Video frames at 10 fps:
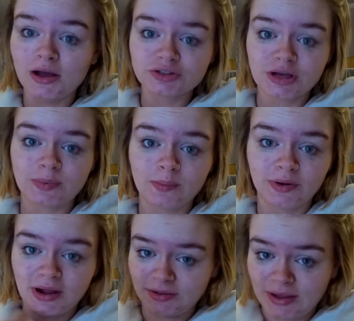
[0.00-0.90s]
I just like
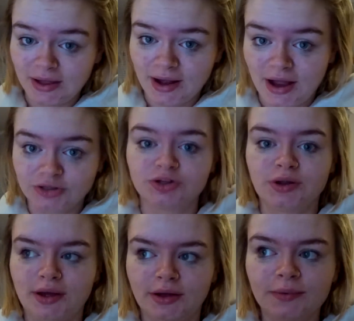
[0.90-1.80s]
pumpkin. I actually
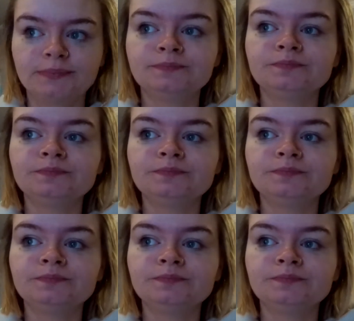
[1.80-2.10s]
like it.